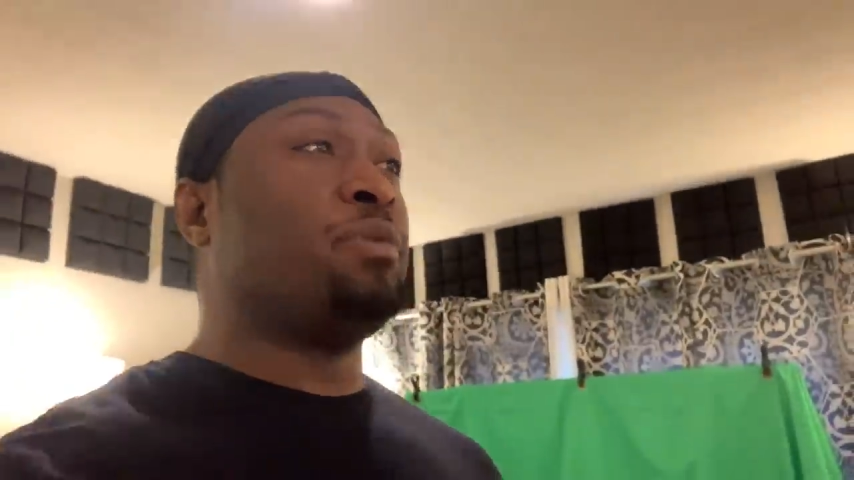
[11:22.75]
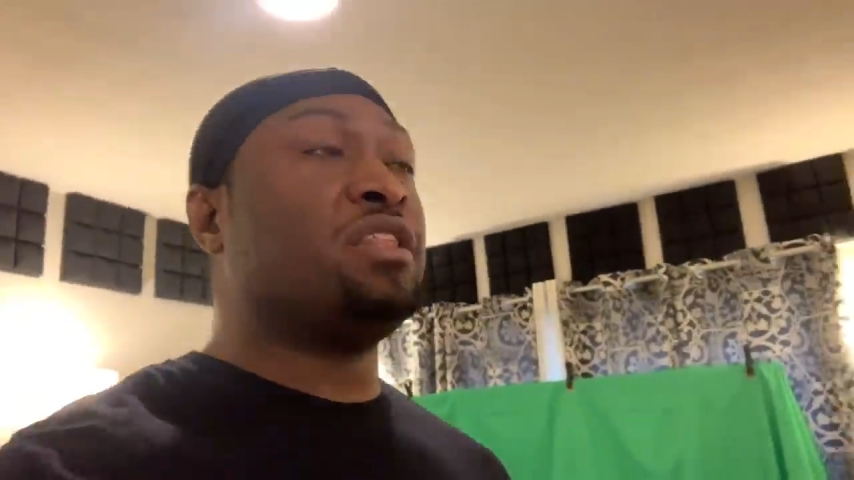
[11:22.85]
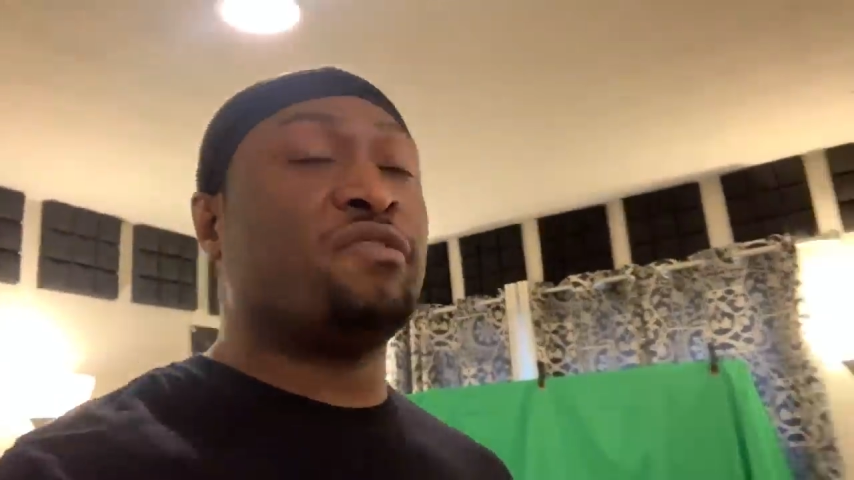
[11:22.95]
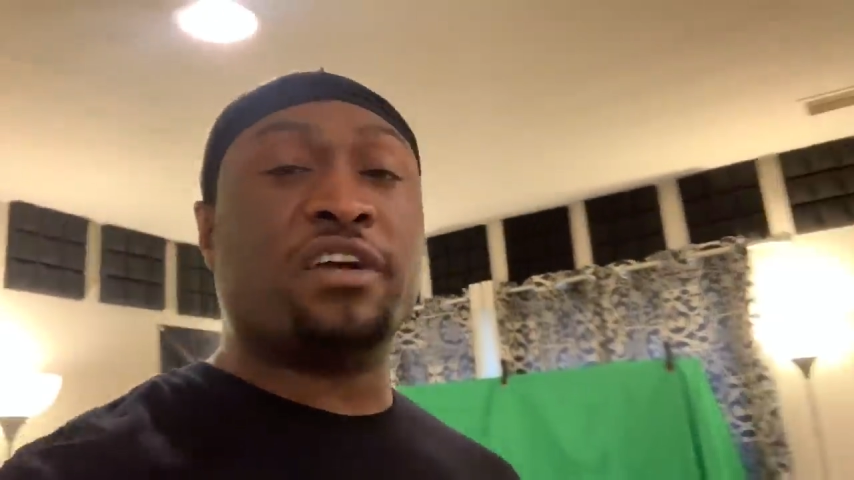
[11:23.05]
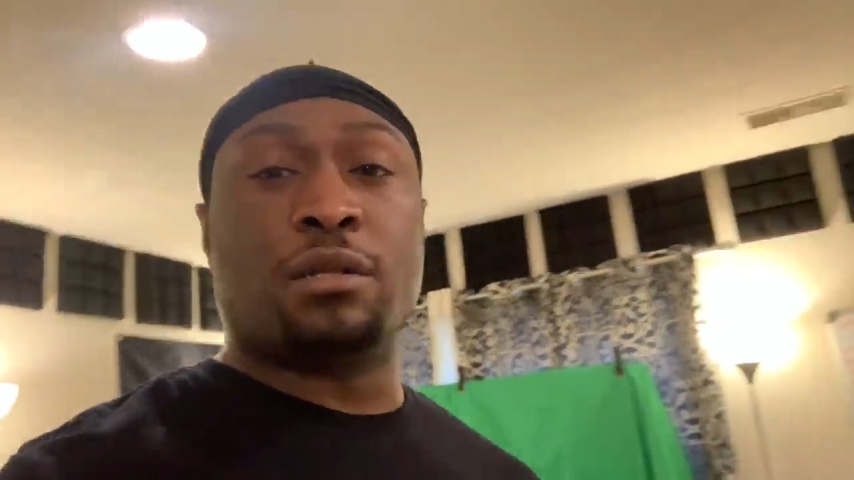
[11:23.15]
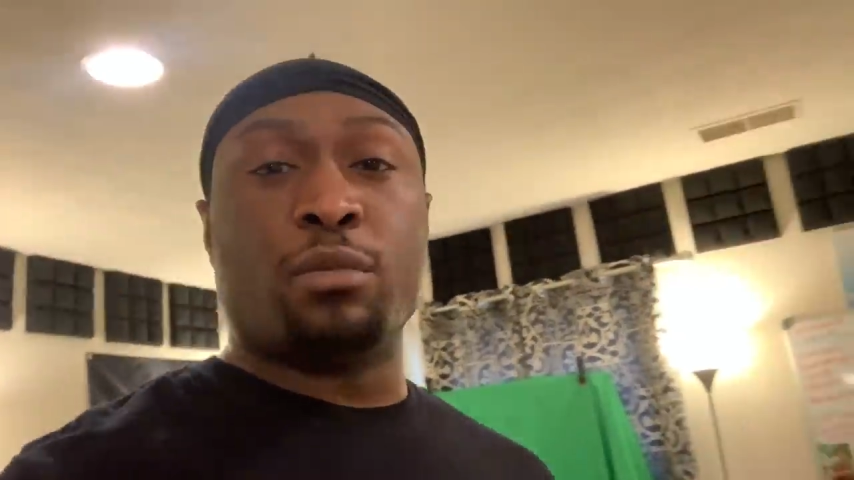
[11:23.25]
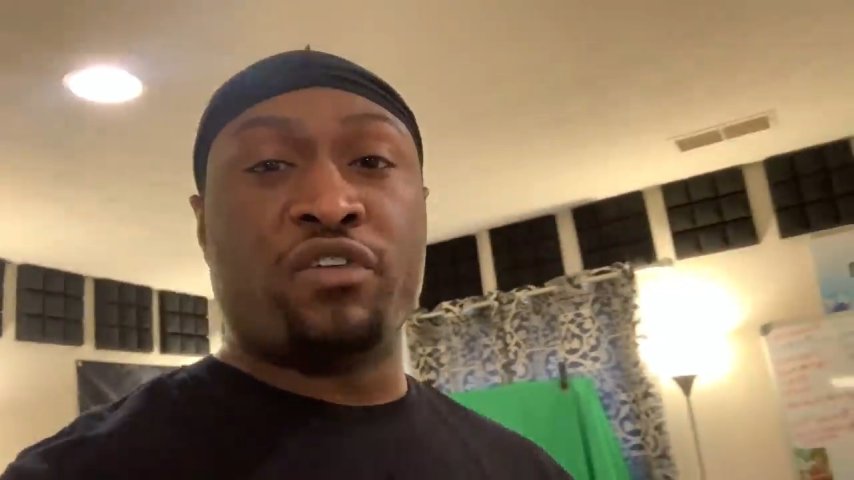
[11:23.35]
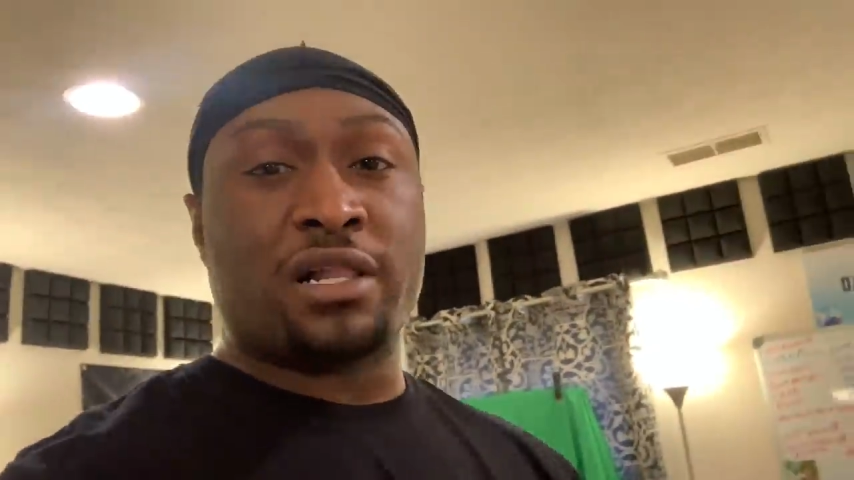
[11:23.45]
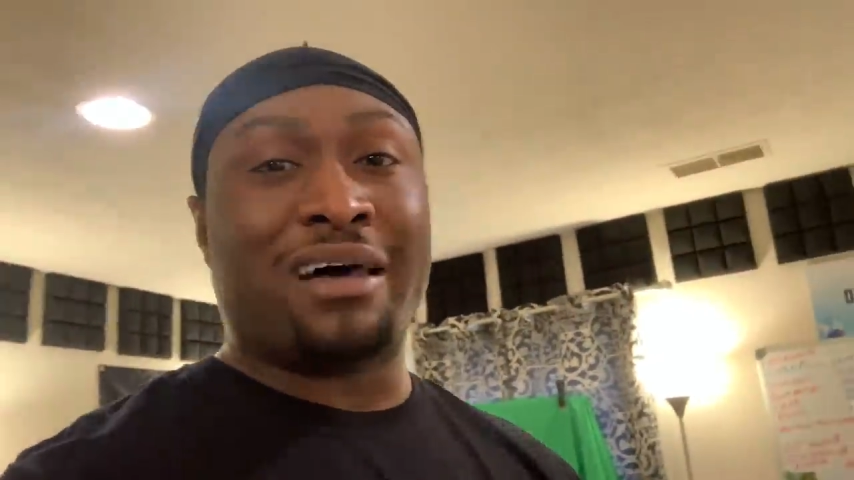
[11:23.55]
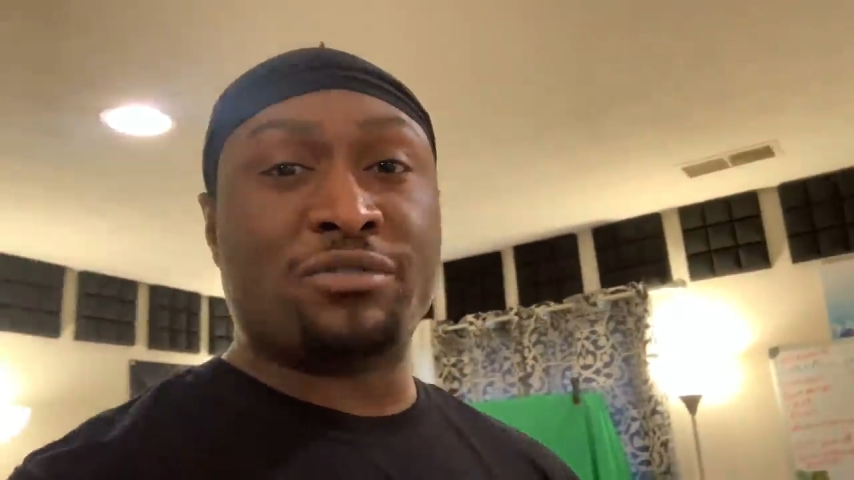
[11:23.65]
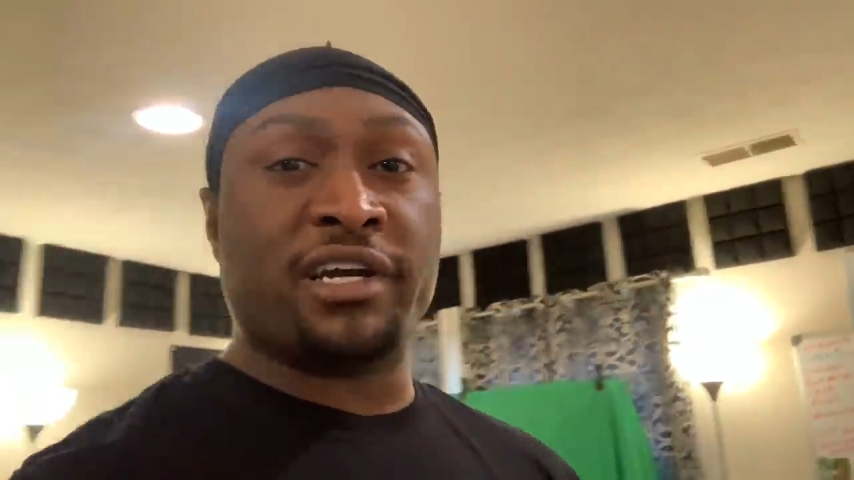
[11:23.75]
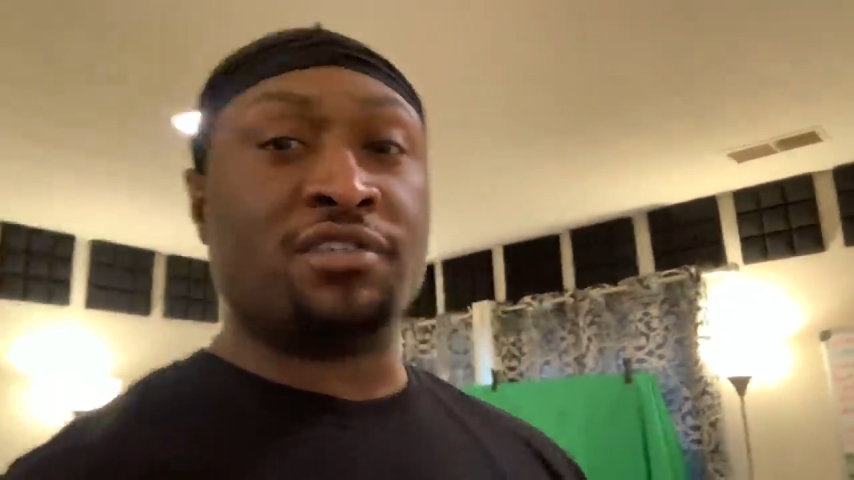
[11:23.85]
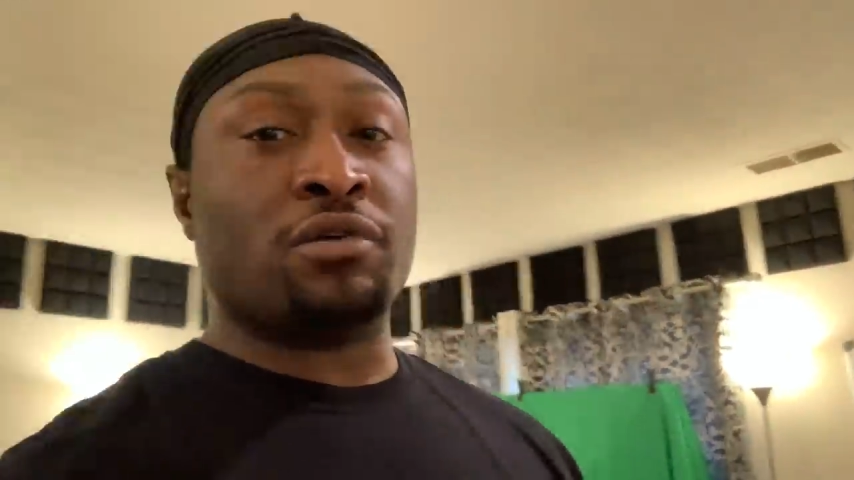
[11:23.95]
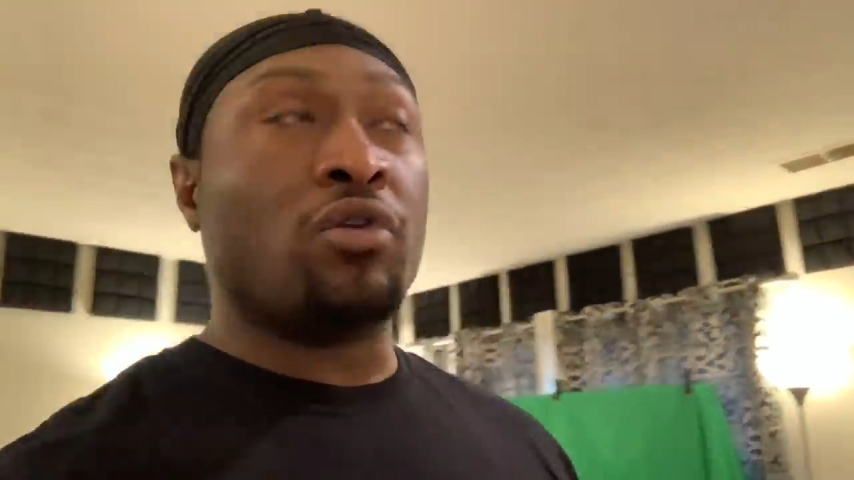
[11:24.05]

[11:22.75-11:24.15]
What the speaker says: to be the victim of a clout chaser,